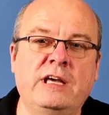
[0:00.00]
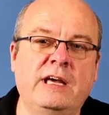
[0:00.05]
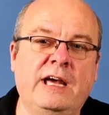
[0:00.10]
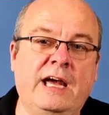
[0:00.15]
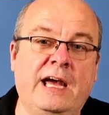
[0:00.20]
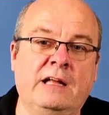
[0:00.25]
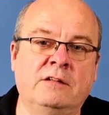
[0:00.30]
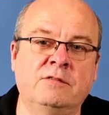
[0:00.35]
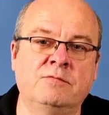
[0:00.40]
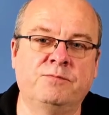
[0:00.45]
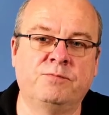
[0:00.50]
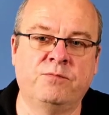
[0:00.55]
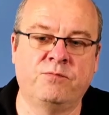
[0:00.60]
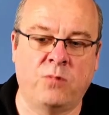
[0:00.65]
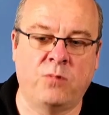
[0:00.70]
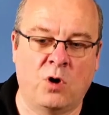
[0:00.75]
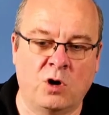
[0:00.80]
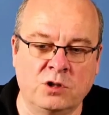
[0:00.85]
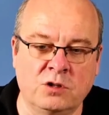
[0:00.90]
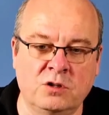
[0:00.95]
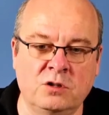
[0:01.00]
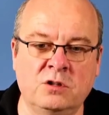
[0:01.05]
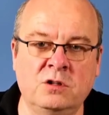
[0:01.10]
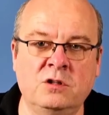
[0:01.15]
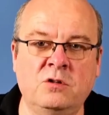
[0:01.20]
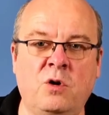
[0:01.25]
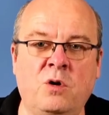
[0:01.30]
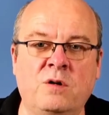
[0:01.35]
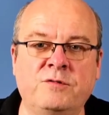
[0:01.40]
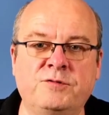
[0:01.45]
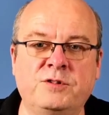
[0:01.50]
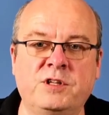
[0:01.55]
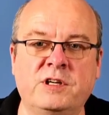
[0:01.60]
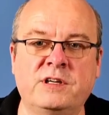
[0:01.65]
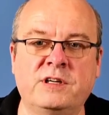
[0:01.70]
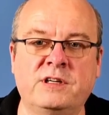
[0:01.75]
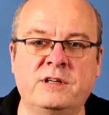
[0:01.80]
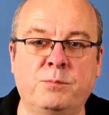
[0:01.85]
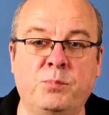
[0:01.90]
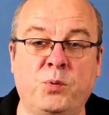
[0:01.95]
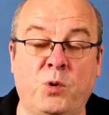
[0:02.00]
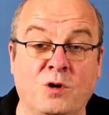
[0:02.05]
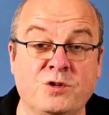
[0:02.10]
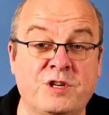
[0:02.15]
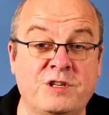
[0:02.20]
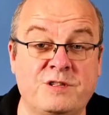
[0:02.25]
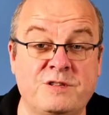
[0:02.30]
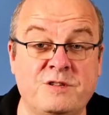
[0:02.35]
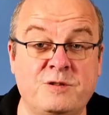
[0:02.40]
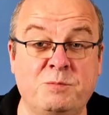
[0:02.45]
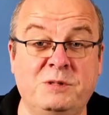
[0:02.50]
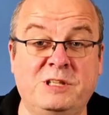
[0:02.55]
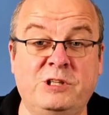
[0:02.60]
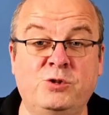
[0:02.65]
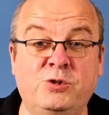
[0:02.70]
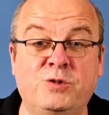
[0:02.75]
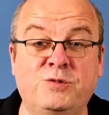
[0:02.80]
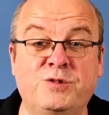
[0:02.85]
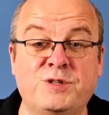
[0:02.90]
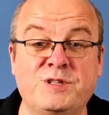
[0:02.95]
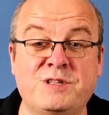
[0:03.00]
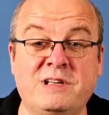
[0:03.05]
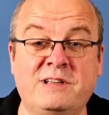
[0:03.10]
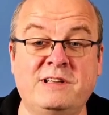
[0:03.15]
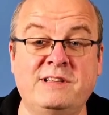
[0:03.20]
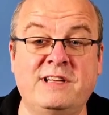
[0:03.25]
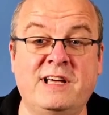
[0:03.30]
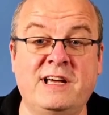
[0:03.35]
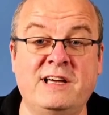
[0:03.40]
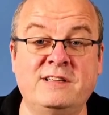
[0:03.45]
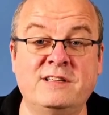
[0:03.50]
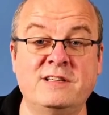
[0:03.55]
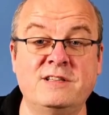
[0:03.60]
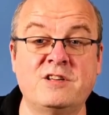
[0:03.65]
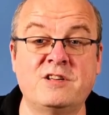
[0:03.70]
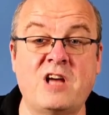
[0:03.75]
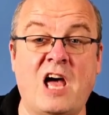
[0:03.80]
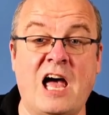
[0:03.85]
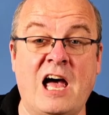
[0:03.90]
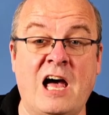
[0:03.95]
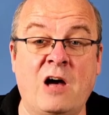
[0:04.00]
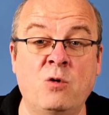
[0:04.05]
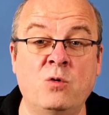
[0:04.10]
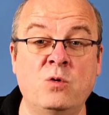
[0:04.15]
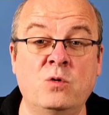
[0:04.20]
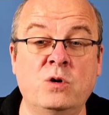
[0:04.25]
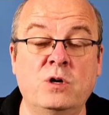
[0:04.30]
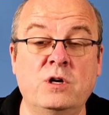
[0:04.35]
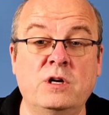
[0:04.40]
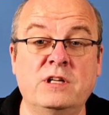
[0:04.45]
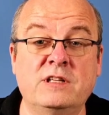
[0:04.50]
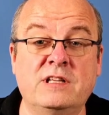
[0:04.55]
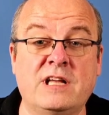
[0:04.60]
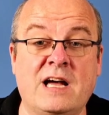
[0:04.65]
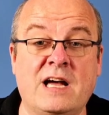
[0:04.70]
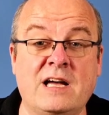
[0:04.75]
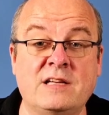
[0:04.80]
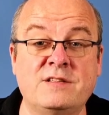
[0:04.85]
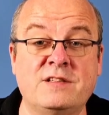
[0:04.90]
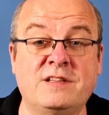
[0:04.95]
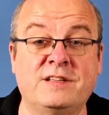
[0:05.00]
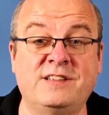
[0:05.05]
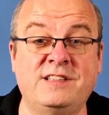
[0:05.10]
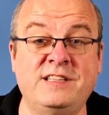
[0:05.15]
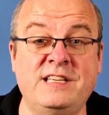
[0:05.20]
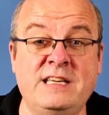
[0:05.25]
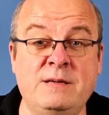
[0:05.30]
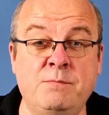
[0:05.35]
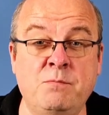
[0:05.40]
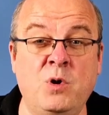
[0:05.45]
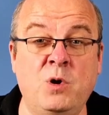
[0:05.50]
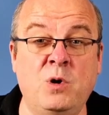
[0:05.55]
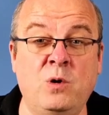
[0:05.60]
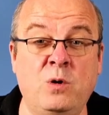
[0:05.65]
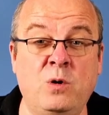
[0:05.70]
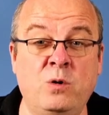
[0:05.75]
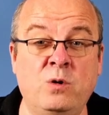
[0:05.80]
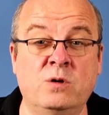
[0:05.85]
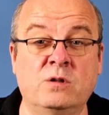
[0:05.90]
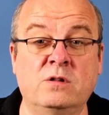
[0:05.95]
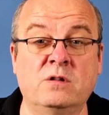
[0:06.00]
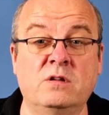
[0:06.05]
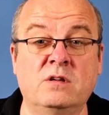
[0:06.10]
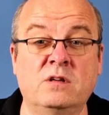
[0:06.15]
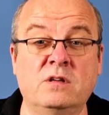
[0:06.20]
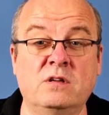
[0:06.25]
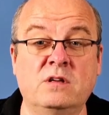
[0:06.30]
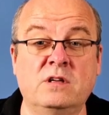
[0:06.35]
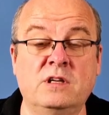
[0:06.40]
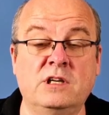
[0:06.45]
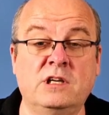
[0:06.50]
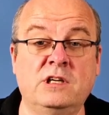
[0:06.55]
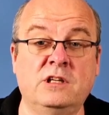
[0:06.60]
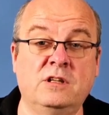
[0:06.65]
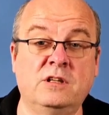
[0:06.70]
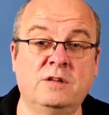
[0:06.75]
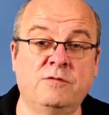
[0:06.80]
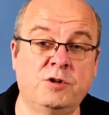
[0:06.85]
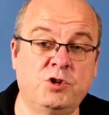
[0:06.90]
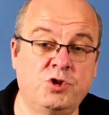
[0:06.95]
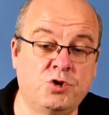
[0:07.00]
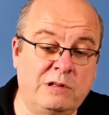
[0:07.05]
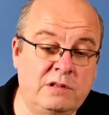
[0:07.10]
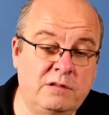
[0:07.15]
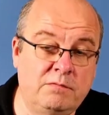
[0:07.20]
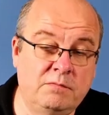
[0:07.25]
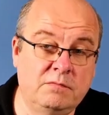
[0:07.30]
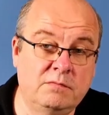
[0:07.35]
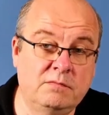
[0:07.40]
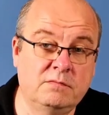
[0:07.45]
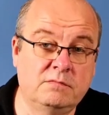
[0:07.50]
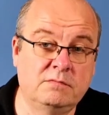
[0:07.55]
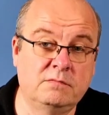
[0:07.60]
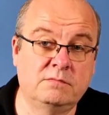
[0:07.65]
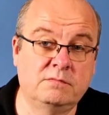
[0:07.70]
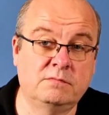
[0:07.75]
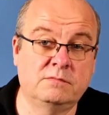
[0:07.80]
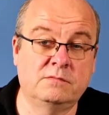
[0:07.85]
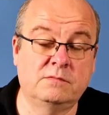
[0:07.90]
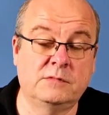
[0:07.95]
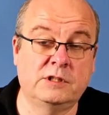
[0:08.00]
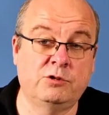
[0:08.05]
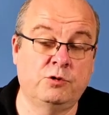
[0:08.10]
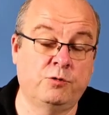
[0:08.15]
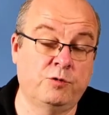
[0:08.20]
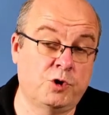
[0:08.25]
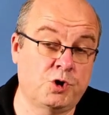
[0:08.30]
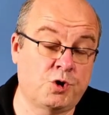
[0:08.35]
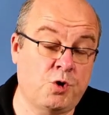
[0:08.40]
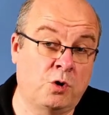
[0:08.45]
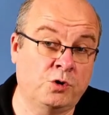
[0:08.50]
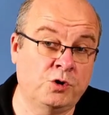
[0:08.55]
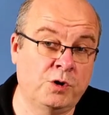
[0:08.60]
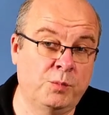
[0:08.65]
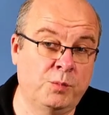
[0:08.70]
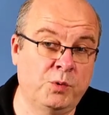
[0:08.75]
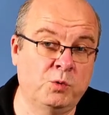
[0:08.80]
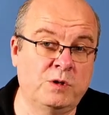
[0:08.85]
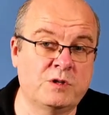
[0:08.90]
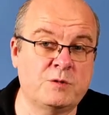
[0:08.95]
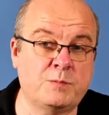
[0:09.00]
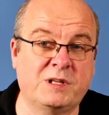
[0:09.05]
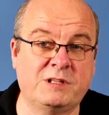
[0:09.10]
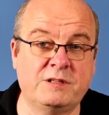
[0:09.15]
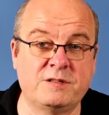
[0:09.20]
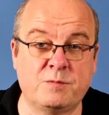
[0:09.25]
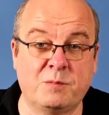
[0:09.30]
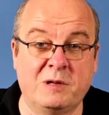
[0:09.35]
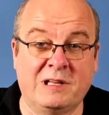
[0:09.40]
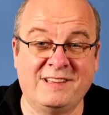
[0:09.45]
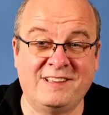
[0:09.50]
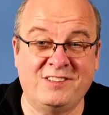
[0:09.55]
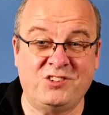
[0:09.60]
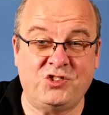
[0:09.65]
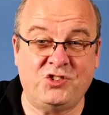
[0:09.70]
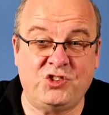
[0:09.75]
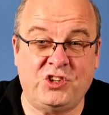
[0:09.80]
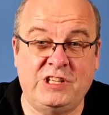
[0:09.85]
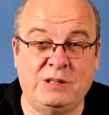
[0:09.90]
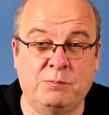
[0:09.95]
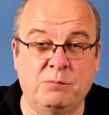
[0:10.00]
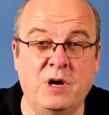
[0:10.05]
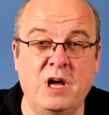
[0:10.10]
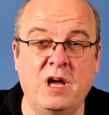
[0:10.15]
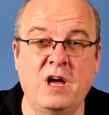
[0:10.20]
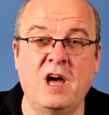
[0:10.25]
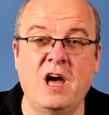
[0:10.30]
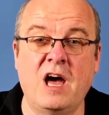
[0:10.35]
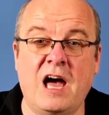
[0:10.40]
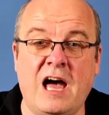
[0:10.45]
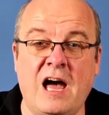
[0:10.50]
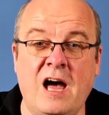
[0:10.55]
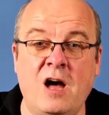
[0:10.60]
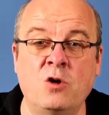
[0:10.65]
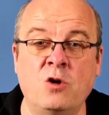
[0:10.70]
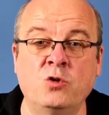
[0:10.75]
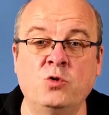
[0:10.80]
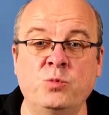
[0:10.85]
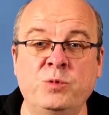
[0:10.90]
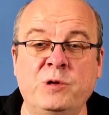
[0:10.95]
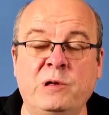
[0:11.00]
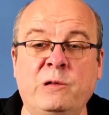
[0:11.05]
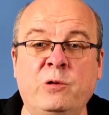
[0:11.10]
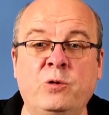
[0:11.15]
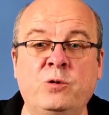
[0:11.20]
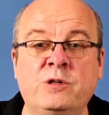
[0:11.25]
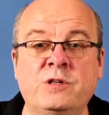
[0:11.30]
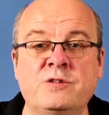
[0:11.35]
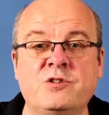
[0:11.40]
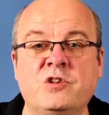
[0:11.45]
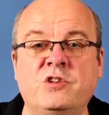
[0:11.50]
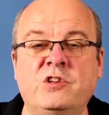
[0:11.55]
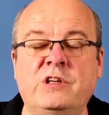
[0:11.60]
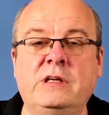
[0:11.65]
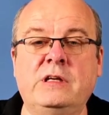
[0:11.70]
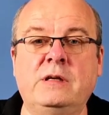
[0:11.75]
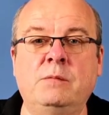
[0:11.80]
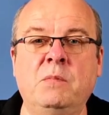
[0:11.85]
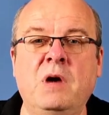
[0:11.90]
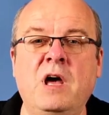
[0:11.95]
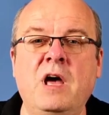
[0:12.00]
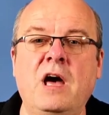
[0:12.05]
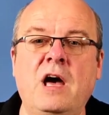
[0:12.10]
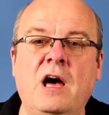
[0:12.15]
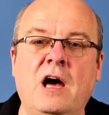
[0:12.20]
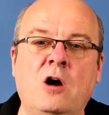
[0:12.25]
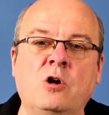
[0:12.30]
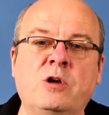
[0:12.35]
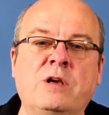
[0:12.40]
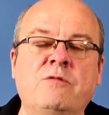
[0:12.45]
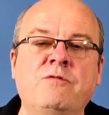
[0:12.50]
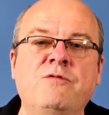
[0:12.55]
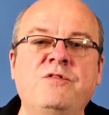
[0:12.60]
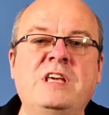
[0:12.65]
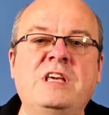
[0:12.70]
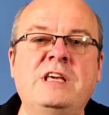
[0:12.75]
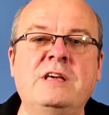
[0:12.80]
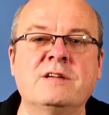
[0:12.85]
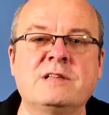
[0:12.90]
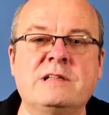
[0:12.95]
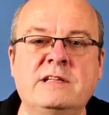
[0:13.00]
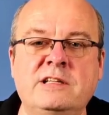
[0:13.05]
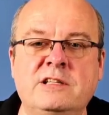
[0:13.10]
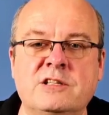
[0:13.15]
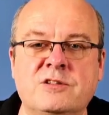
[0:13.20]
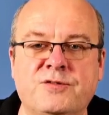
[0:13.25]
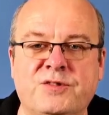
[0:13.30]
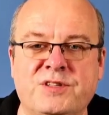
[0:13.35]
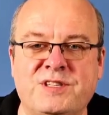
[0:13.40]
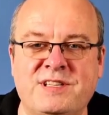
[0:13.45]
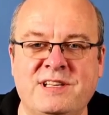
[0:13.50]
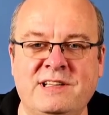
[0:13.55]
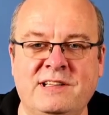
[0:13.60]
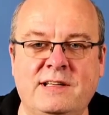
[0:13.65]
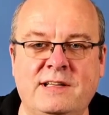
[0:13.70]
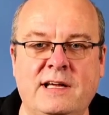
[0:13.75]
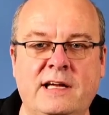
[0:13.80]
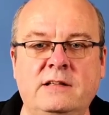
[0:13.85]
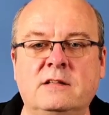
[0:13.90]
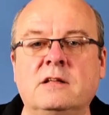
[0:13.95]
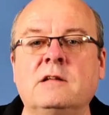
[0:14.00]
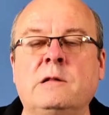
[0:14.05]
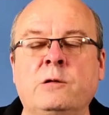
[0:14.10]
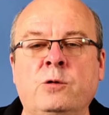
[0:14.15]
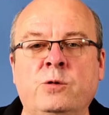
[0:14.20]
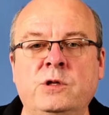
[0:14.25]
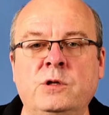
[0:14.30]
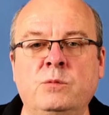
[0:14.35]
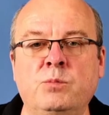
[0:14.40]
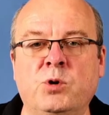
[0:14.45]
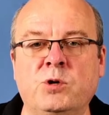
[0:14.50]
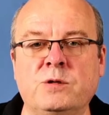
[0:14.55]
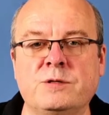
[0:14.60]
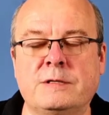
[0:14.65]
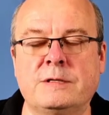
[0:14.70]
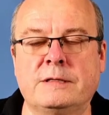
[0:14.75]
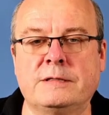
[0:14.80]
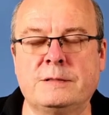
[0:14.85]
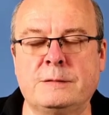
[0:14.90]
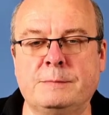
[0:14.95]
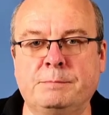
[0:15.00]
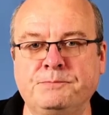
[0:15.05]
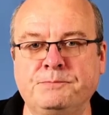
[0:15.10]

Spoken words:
And one of the processes we need to facilitate is, how does the team learn? Individual contributors, but as well the team. How do we learn as a team? How can we as leaders facilitate that learning process?